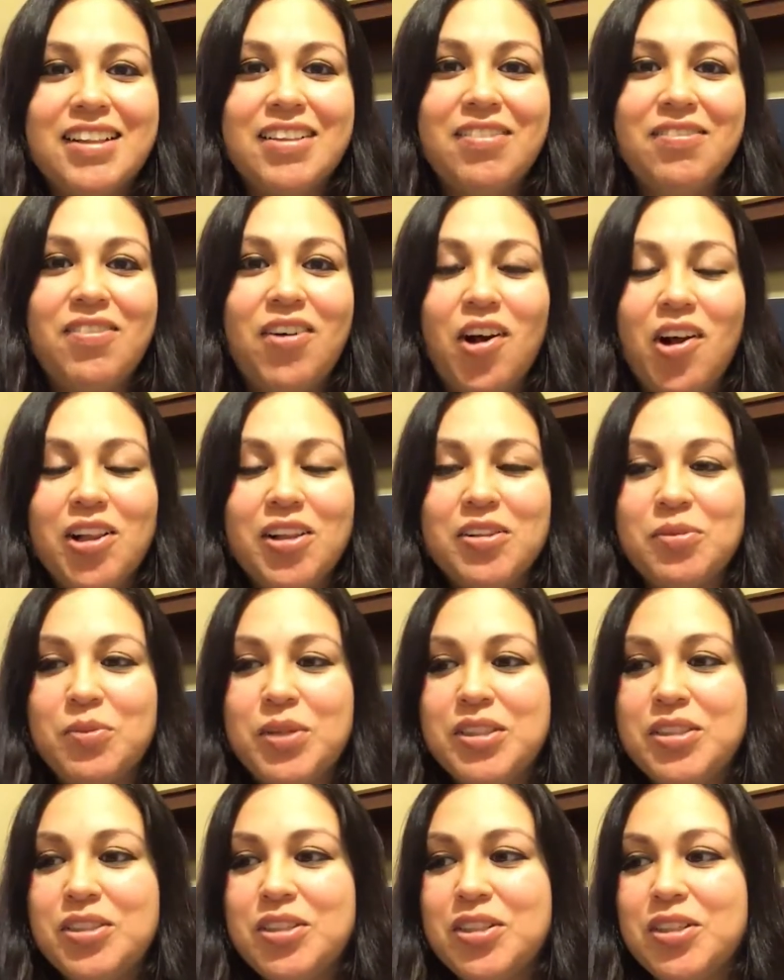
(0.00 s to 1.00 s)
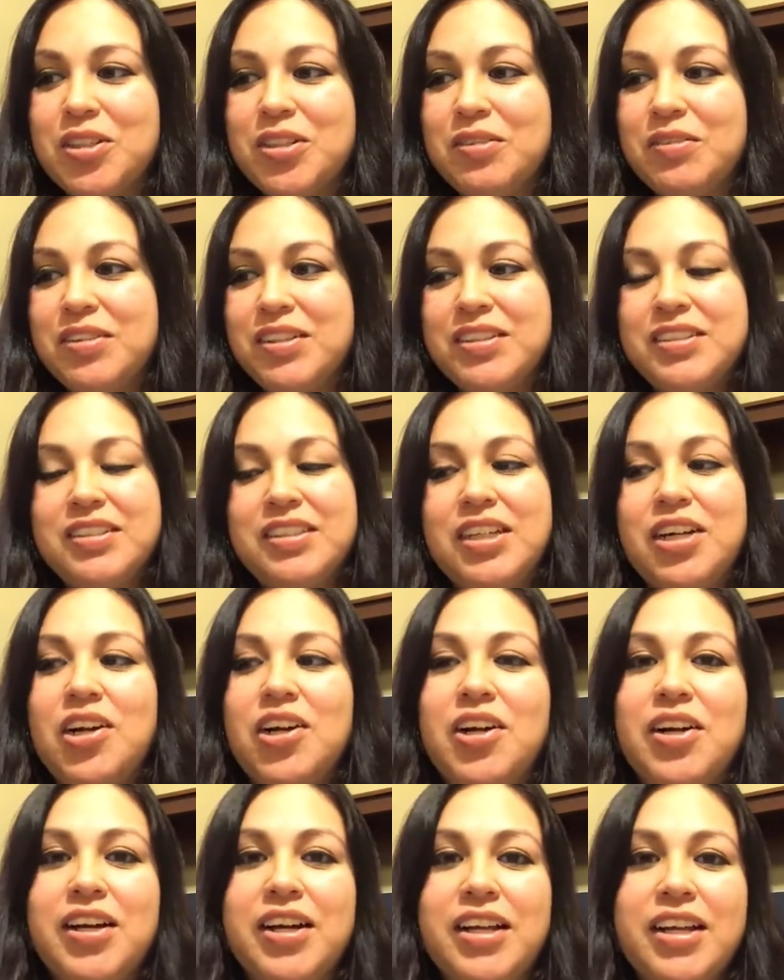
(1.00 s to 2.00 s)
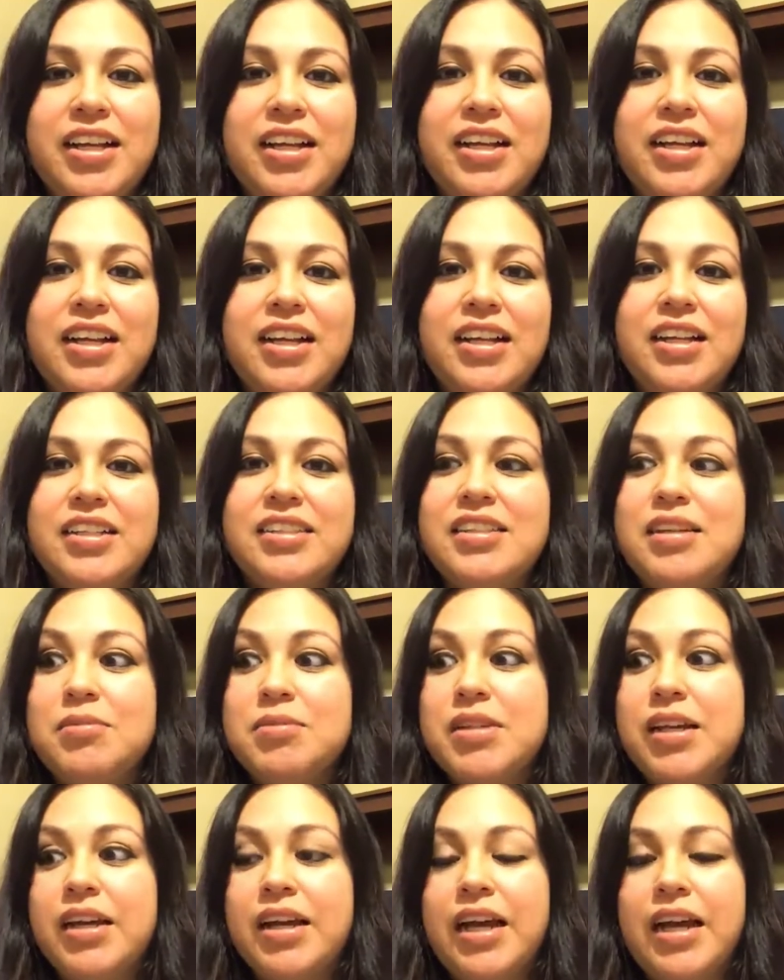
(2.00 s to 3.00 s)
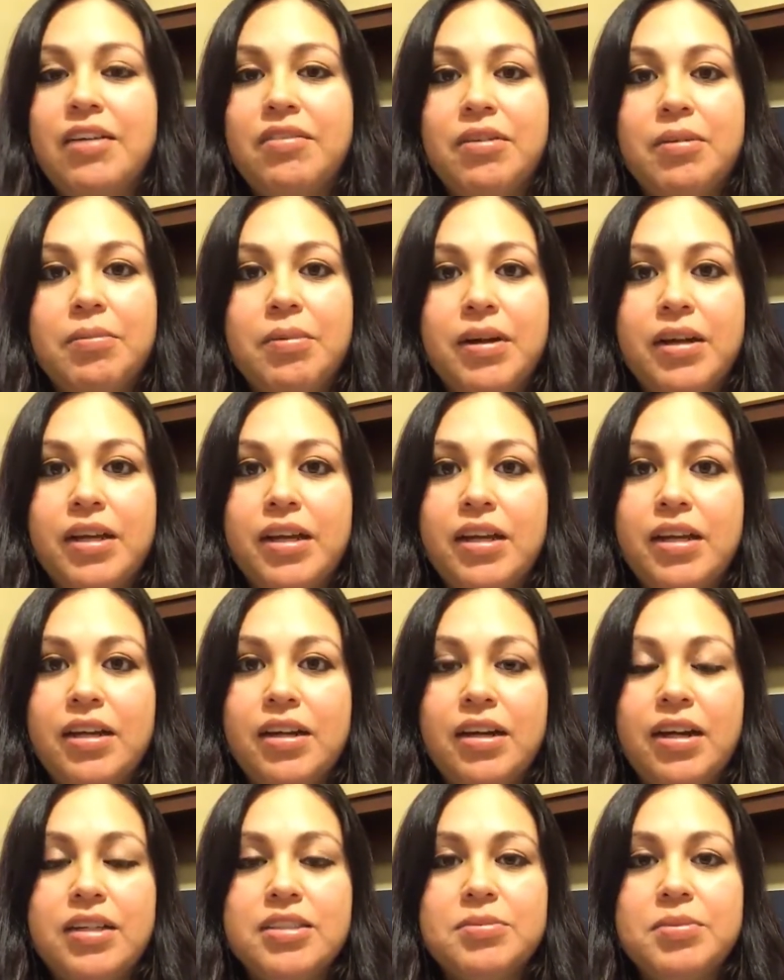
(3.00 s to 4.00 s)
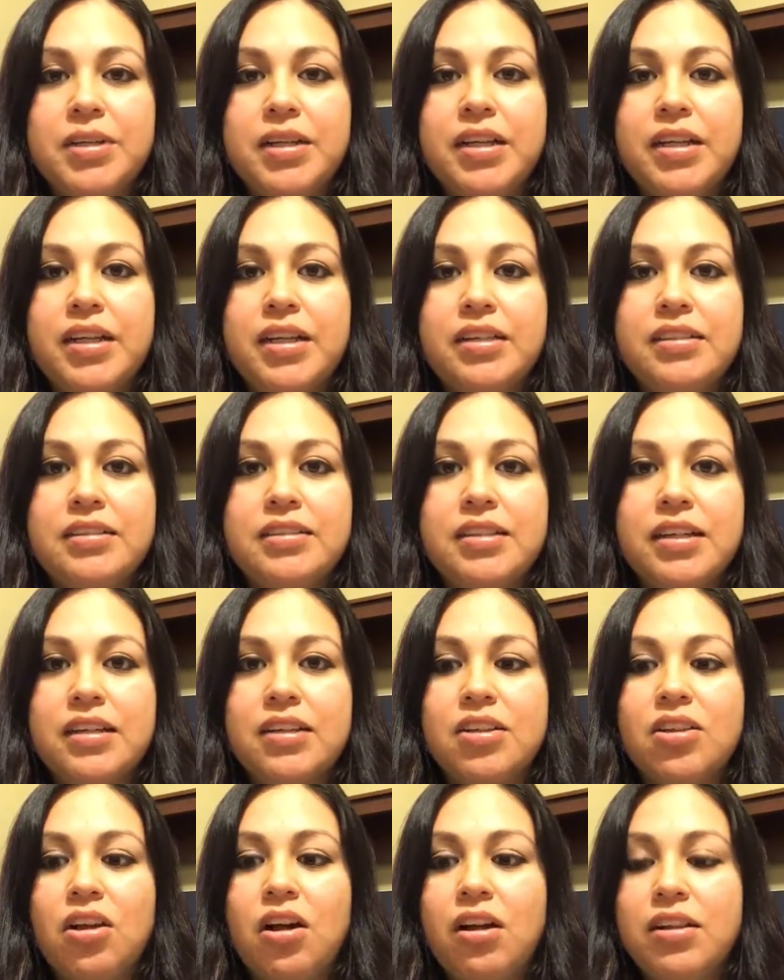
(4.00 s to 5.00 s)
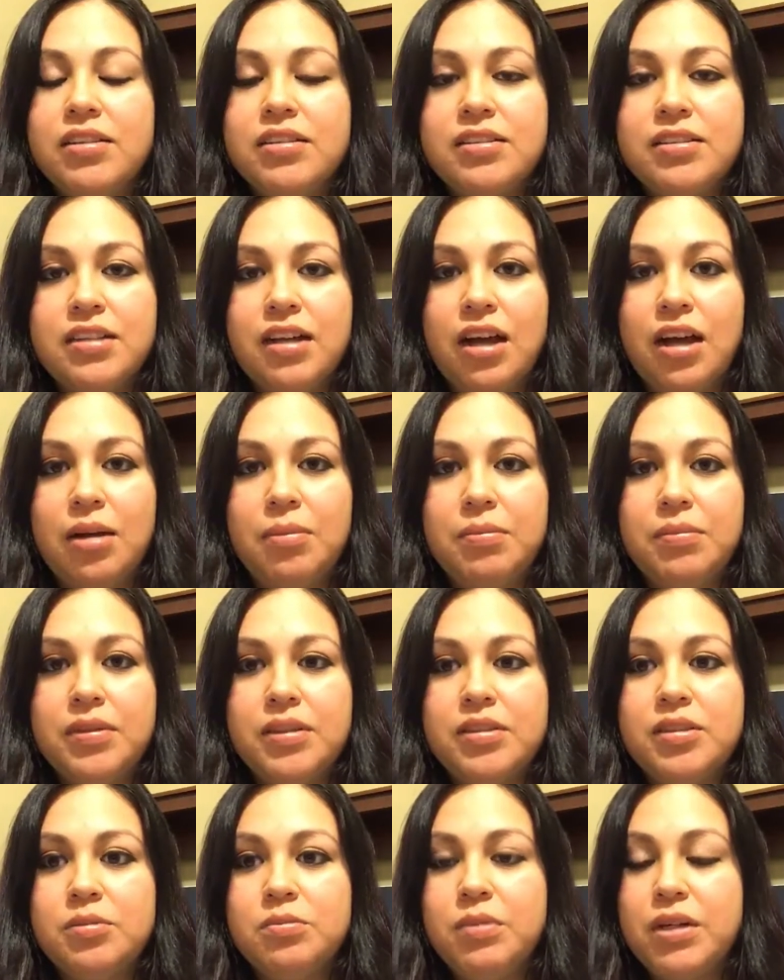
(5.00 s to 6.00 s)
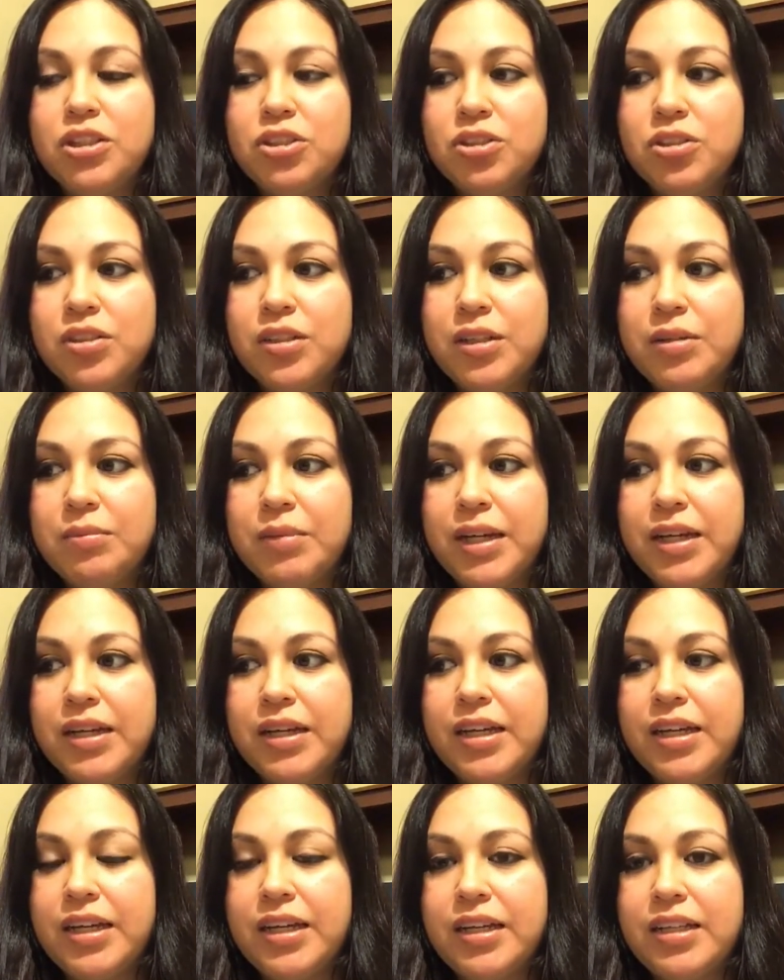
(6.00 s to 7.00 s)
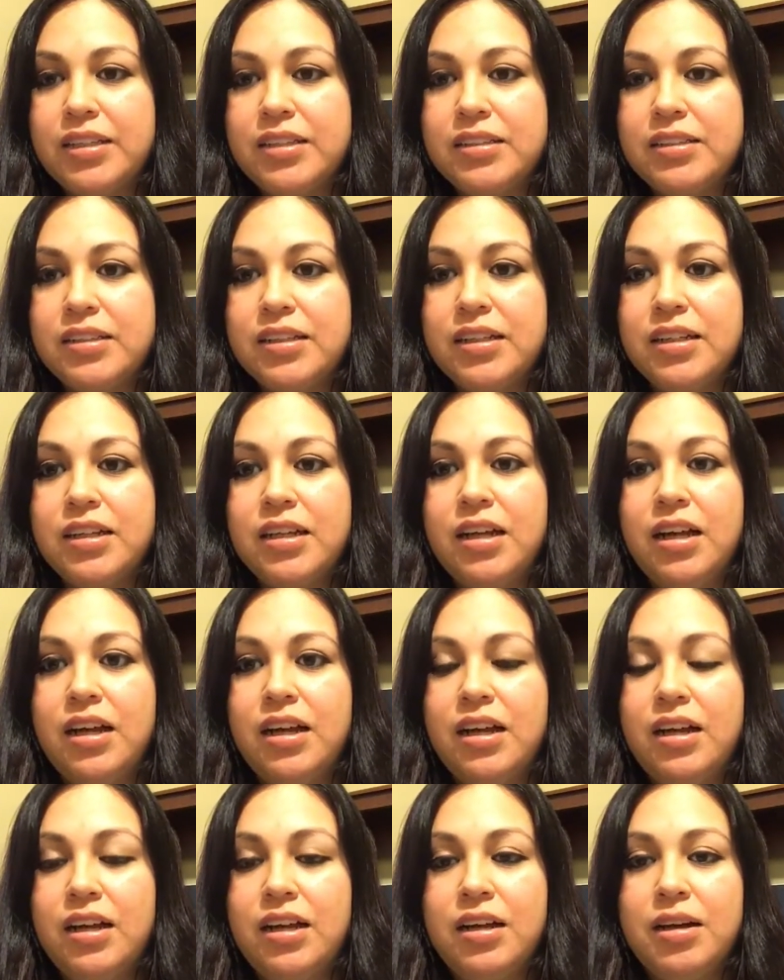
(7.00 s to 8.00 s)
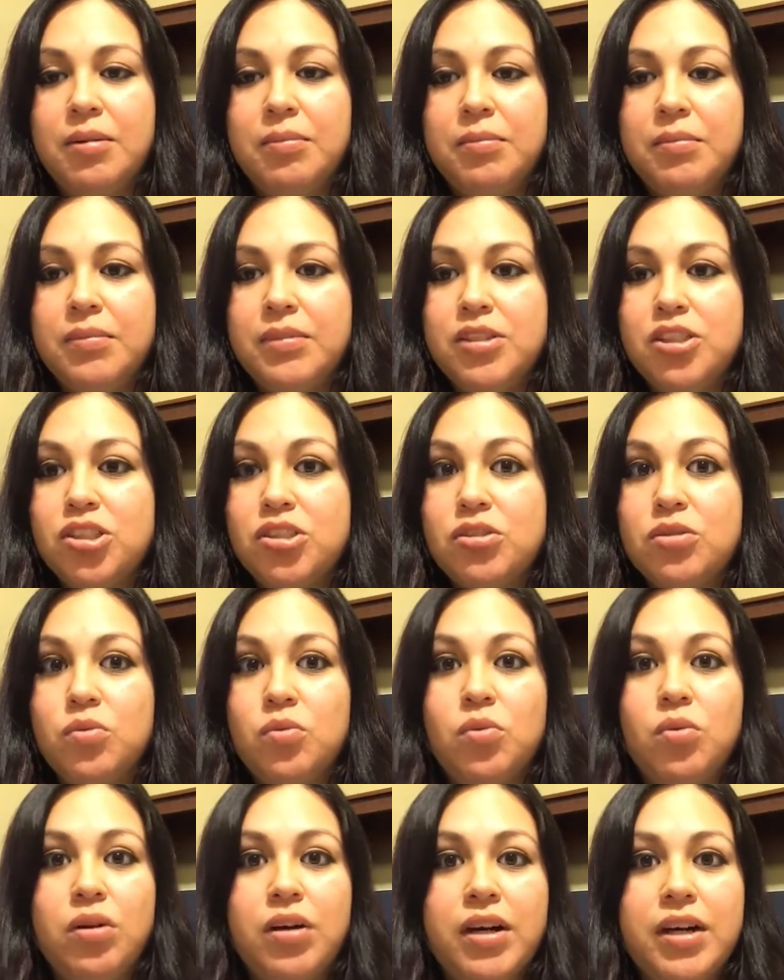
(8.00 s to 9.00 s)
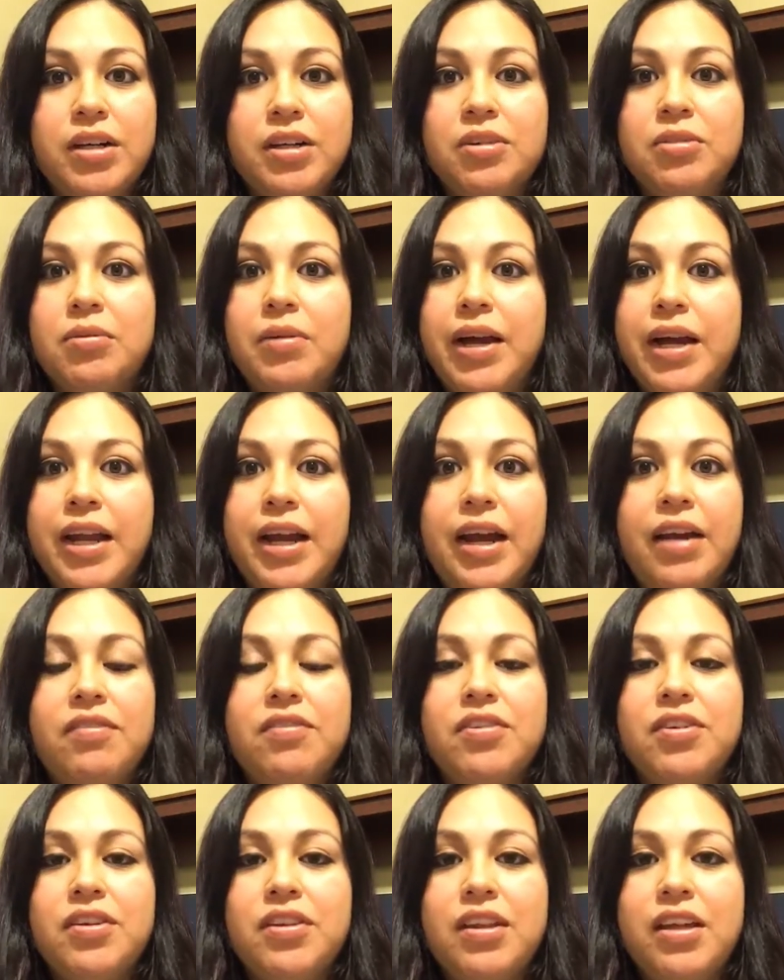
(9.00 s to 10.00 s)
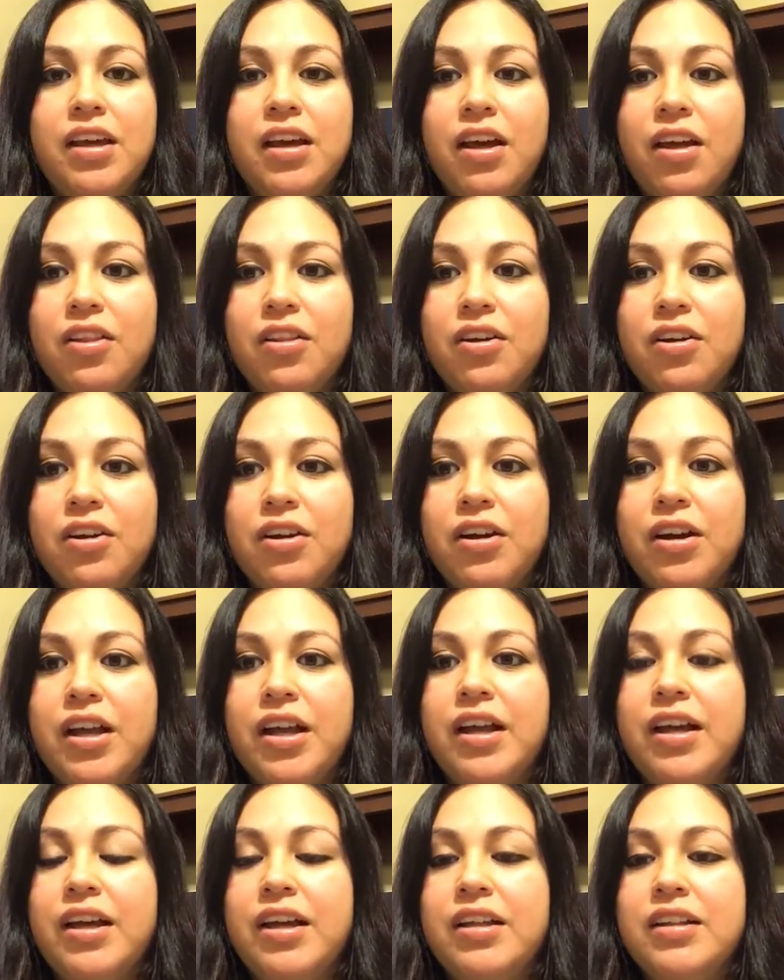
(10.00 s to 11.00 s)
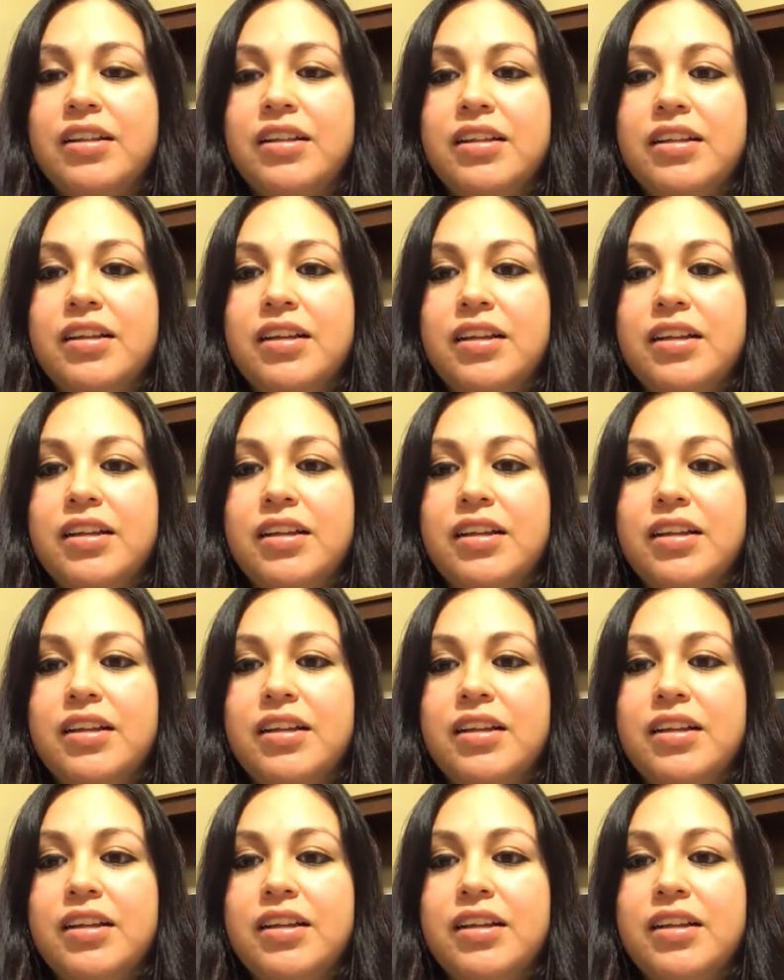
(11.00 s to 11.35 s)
fall and winter of this year. It seems like everybody here has been getting sick nonstop, especially my kids, just one right after the other. And